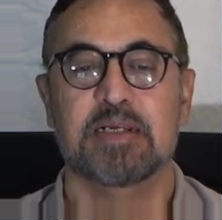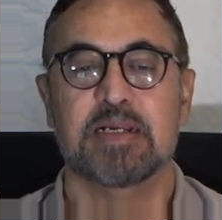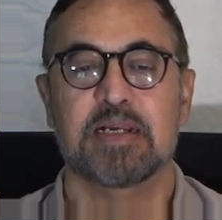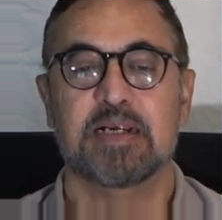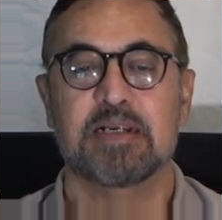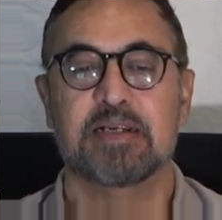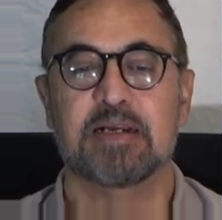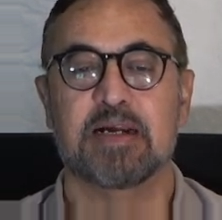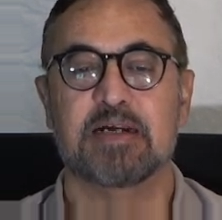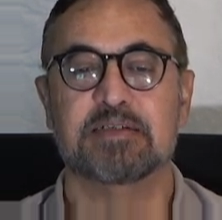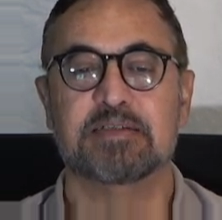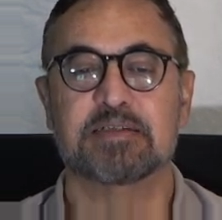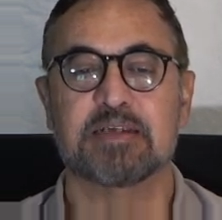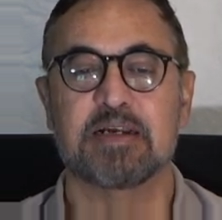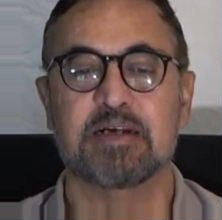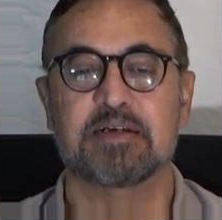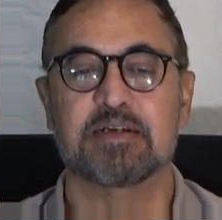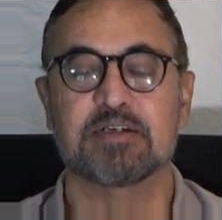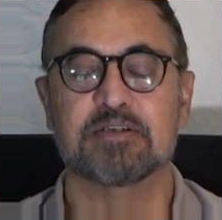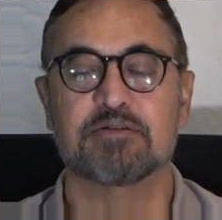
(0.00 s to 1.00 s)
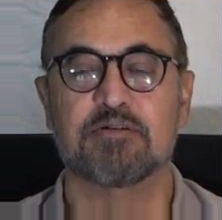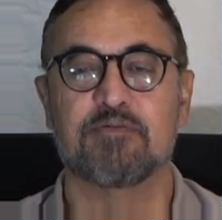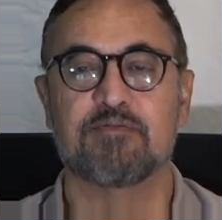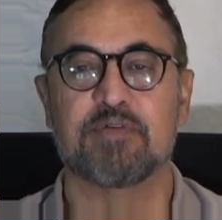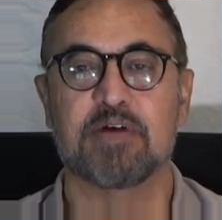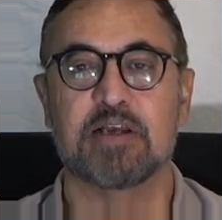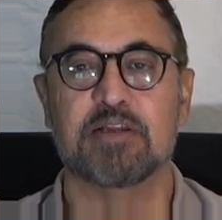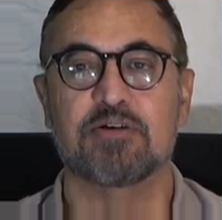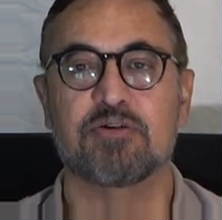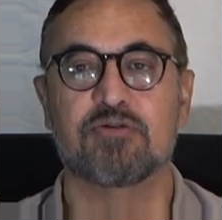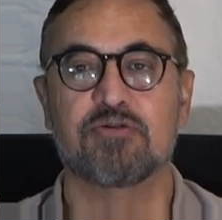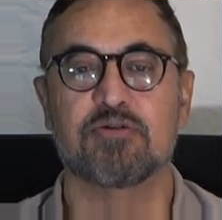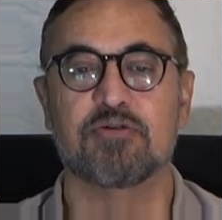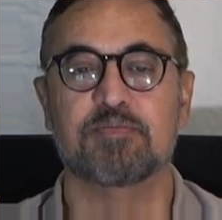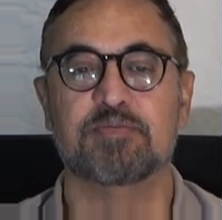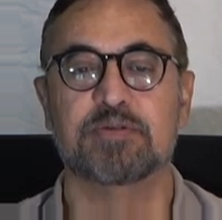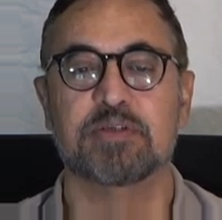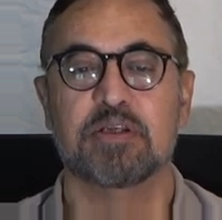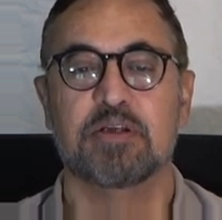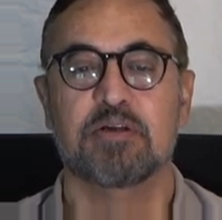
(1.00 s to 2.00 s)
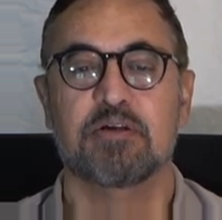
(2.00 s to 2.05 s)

It guides titration of inotropes